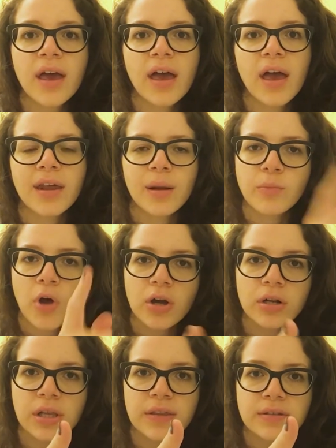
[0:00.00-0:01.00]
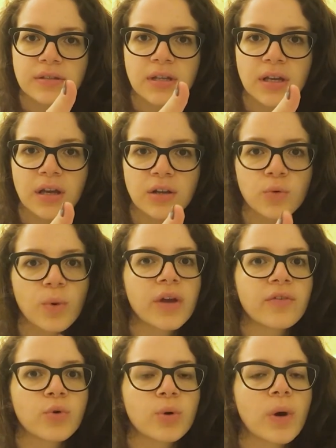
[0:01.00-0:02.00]
And I'm not gonna let this thing get in the way
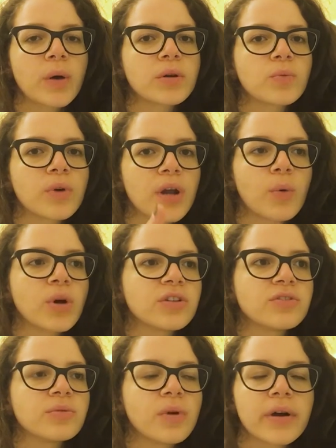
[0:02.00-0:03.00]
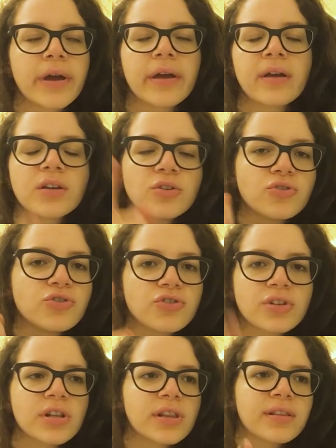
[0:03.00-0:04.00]
of what I want to do. Okay? You
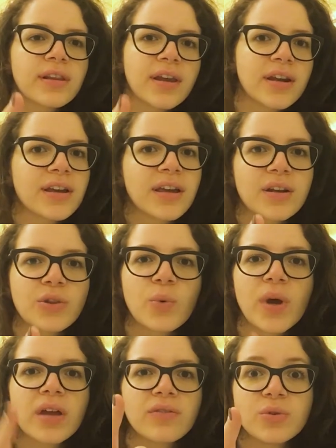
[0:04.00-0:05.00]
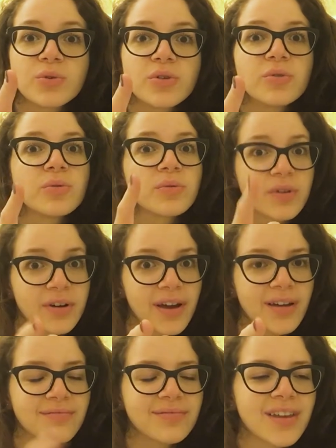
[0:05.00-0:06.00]
shouldn't let it get in the way of you too.
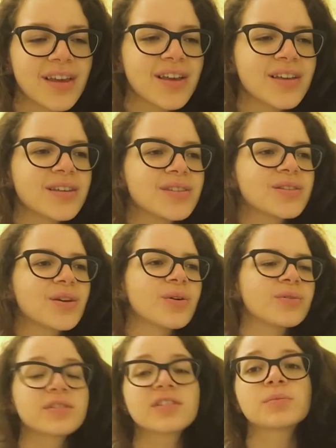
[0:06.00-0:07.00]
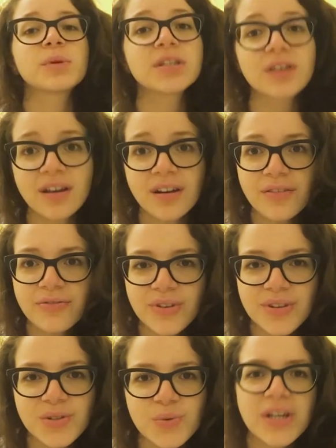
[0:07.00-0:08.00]
Okay? So this has been Dana for
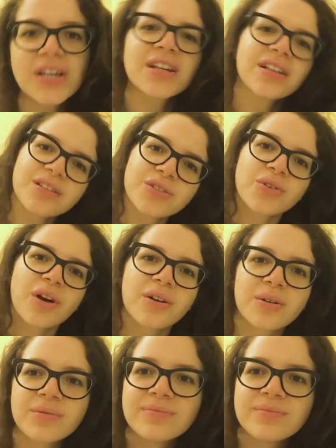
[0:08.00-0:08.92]
This Week in Illustrado.